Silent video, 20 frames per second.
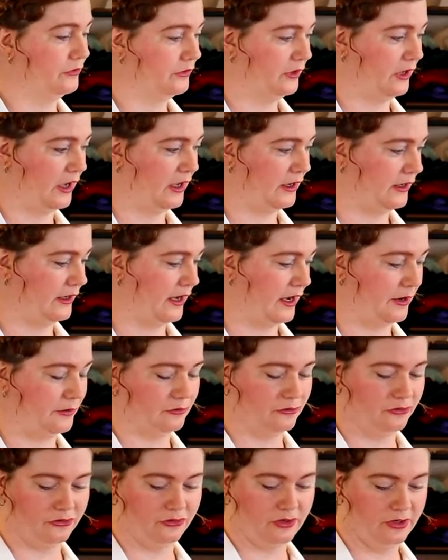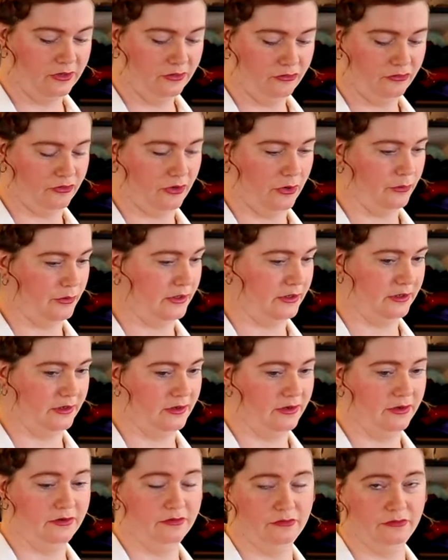Cutting out, sewing,
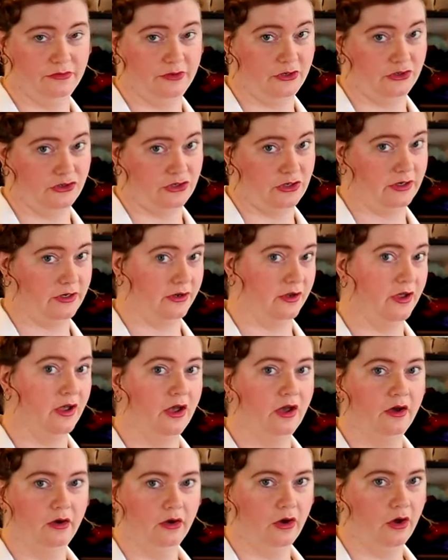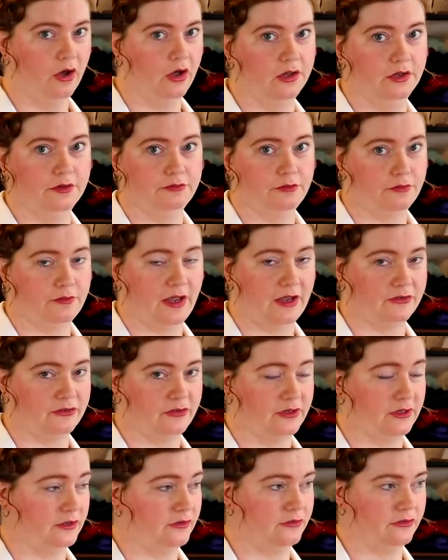finishing, all of the
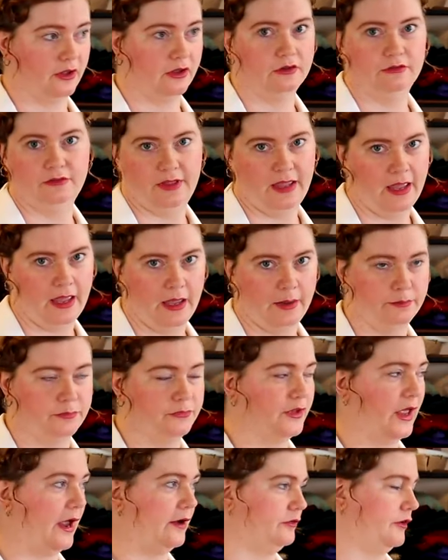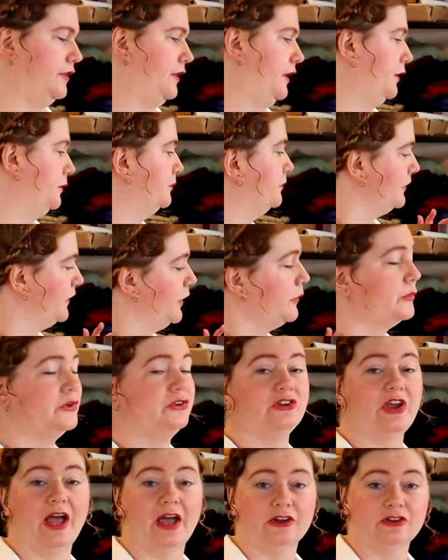fastenings, the hems, everything.
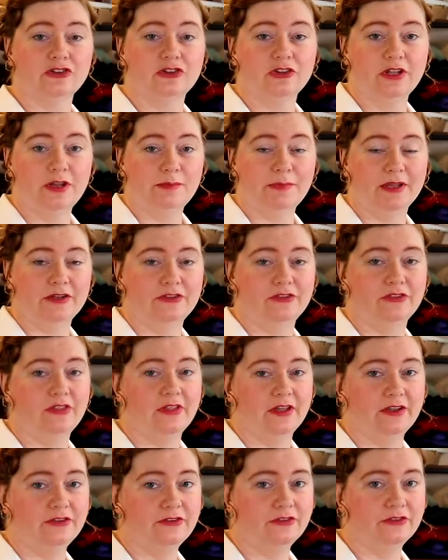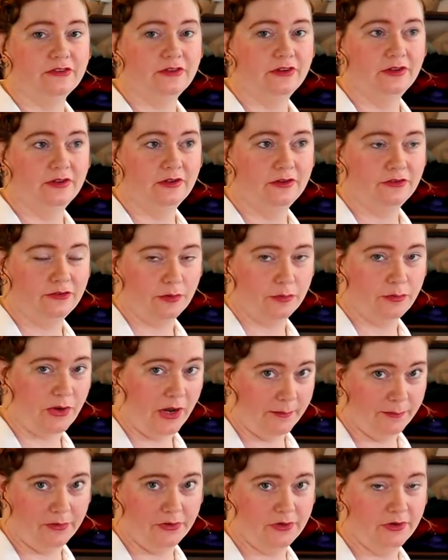Which actually makes this,
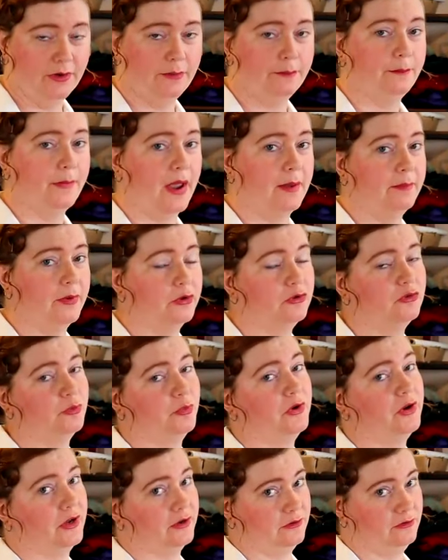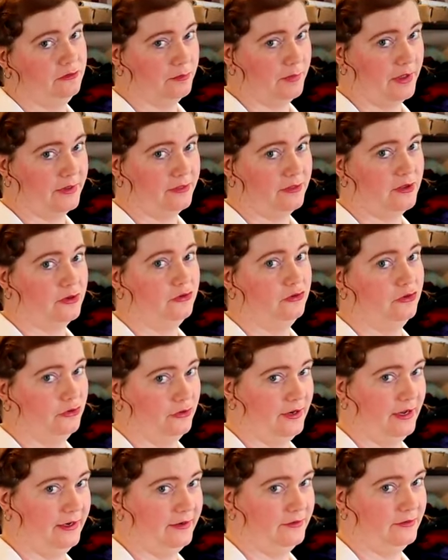September, my most productive month to
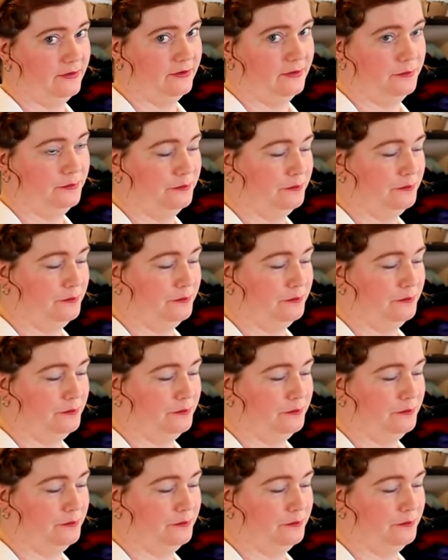date.